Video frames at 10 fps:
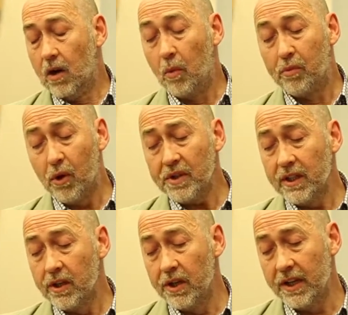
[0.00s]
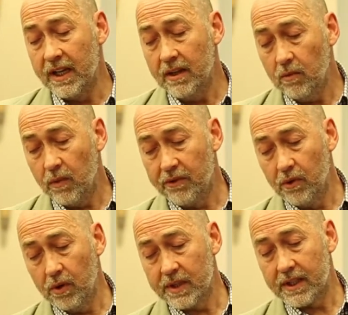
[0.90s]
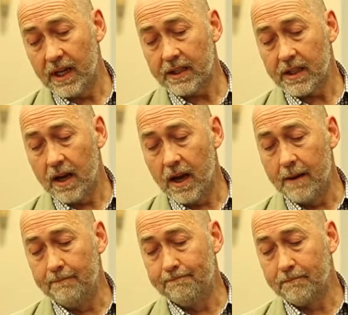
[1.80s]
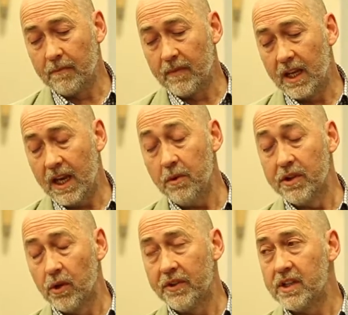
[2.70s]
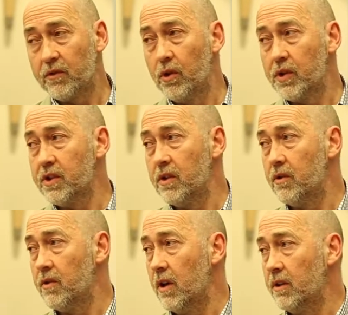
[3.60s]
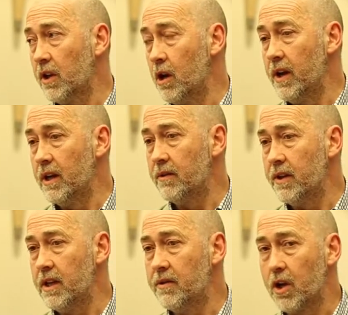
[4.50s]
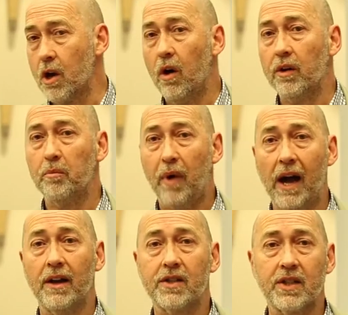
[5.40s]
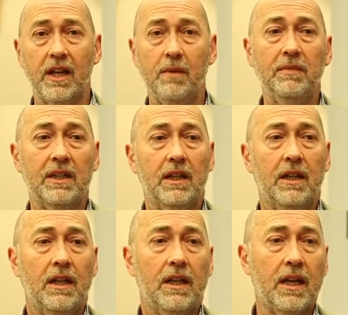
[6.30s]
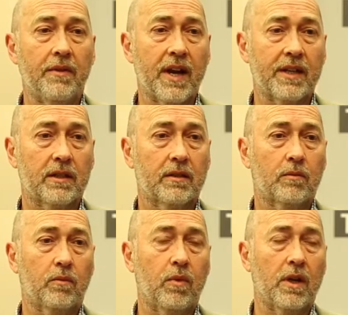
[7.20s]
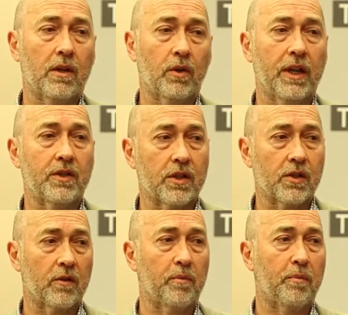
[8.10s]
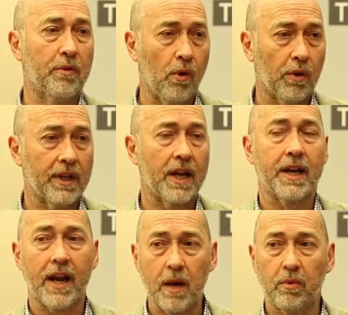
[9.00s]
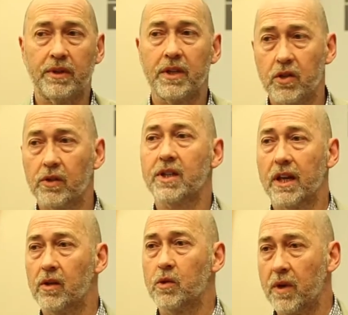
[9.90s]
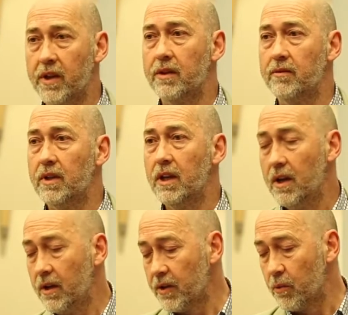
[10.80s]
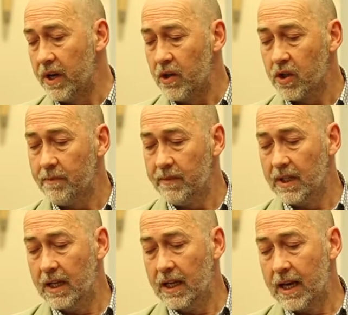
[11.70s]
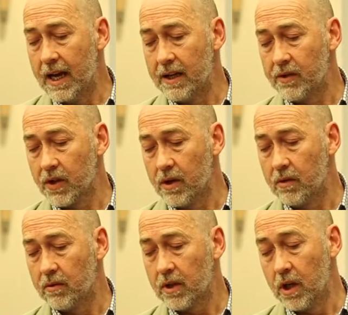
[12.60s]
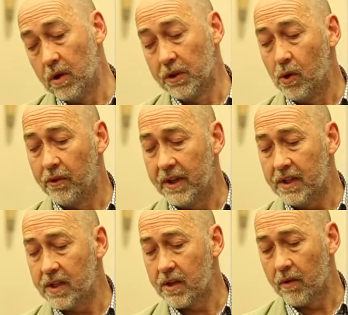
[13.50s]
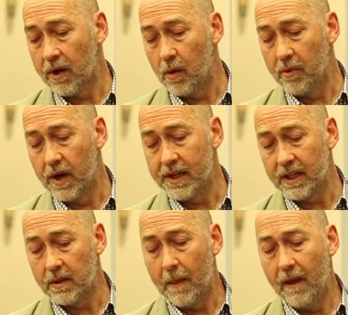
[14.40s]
On broader learning, we thought that here in the North East, of course, you're undergoing the Go On pilot scheme, in that we're looking to sort of broaden and enable digital skills within the region. And so Go On North East is currently operating,